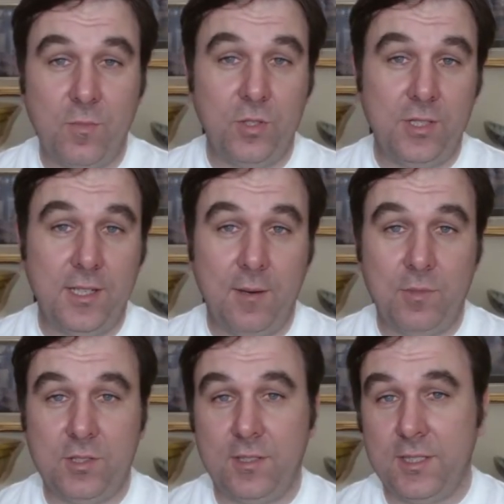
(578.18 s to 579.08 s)
of modern
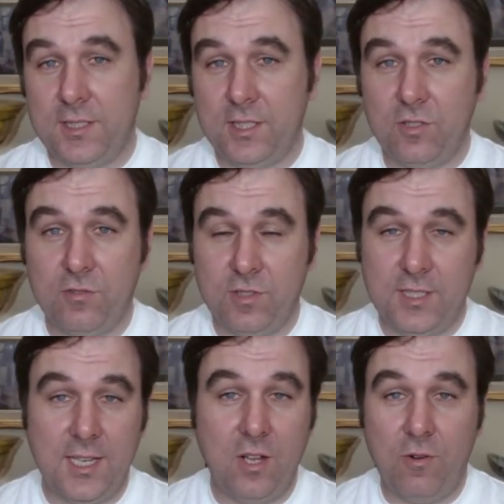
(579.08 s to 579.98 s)
cameras like the six
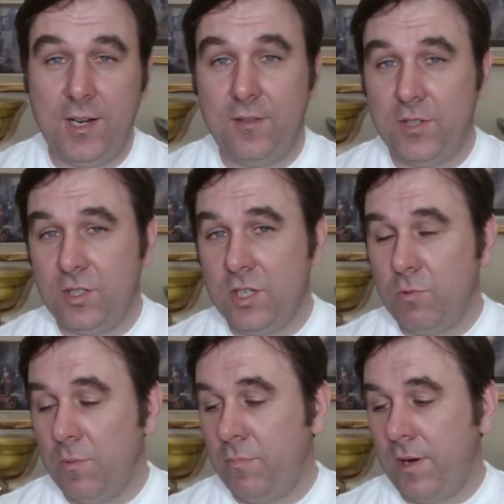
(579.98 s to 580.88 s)
hundred D or any of its
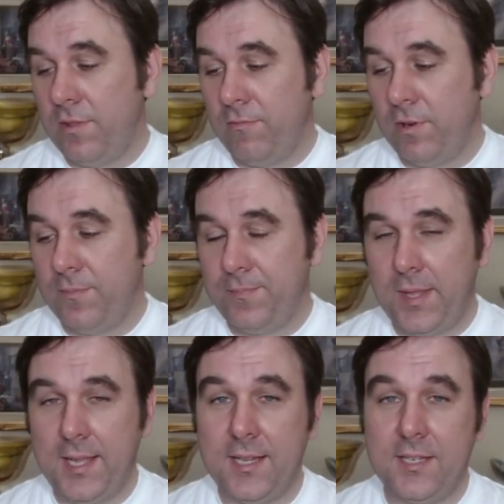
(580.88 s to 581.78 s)
newer brethren
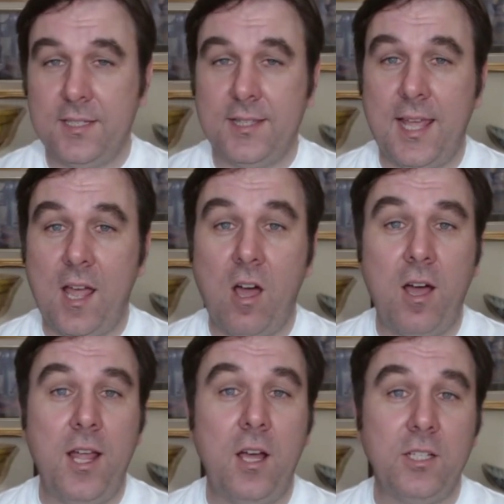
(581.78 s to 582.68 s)
is their
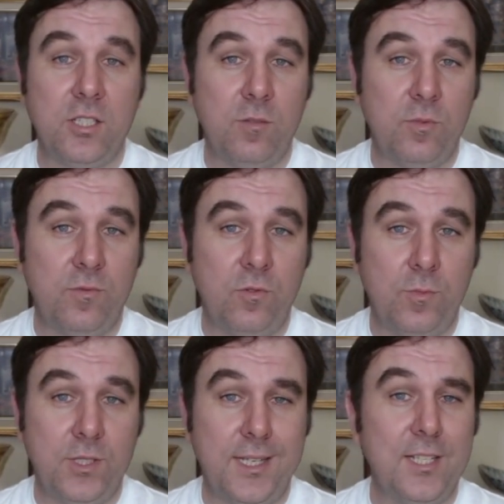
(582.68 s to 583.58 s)
high I S O
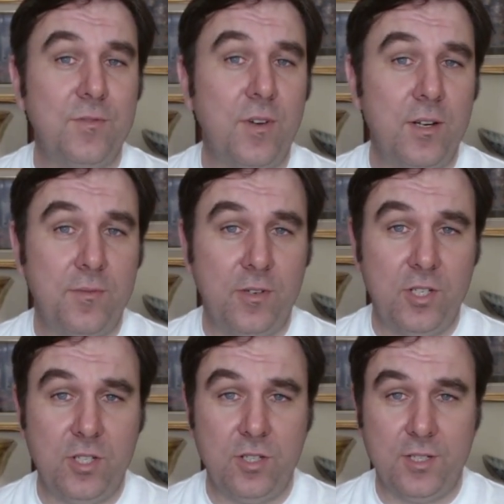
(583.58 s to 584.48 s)
performance is very,
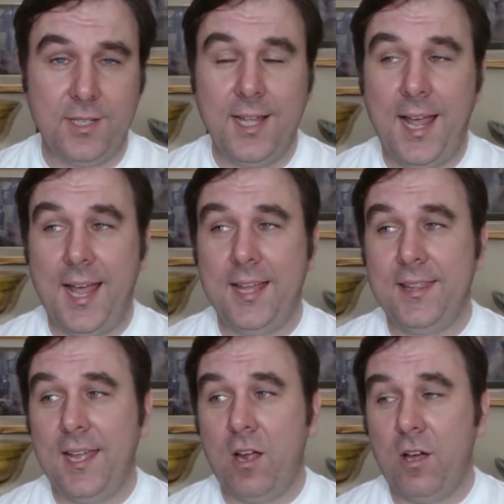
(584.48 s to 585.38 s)
very good.
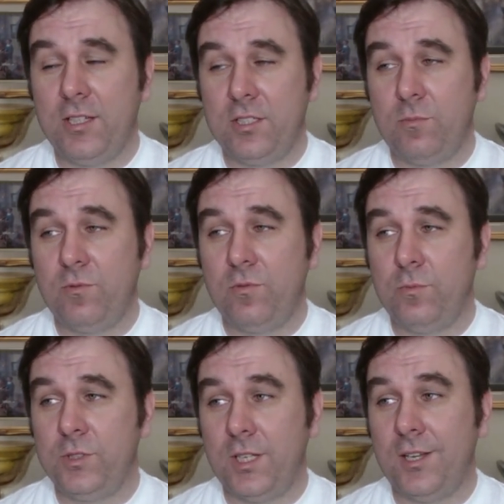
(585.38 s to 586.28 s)
And their I S O
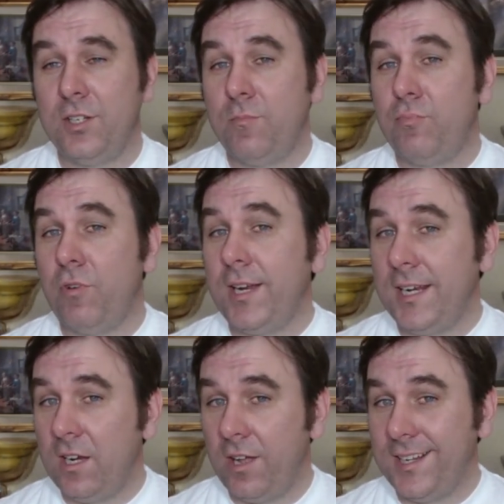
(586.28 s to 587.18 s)
performance under
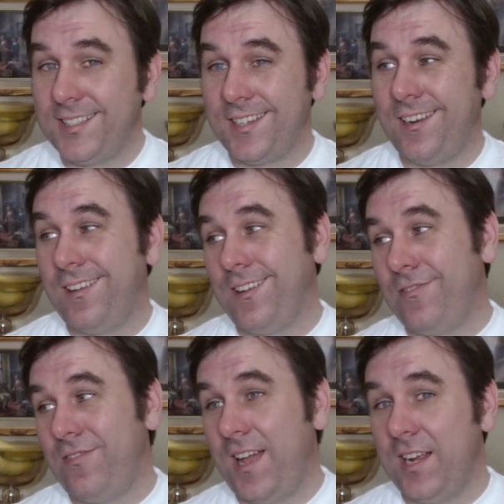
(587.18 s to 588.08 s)
bright lights
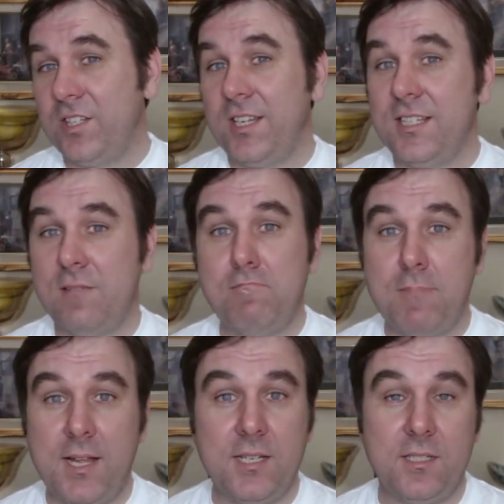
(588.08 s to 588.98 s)
like flash is
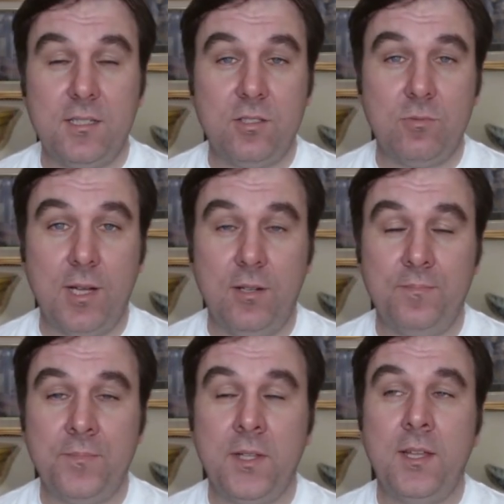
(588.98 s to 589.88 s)
amazing as
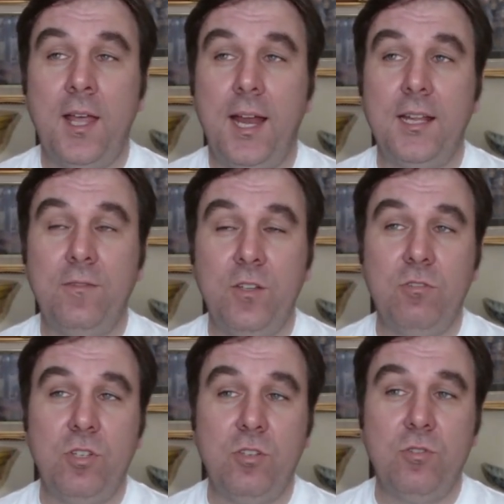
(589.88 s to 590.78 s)
well. And if
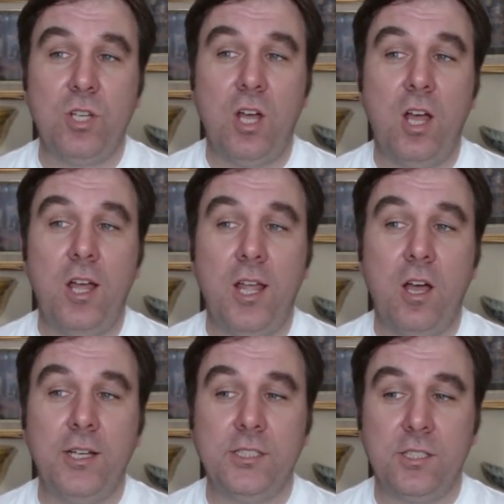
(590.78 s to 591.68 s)
you use a high
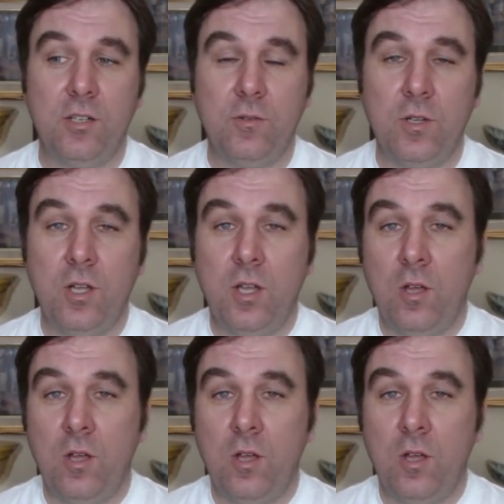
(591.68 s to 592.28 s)
I S O,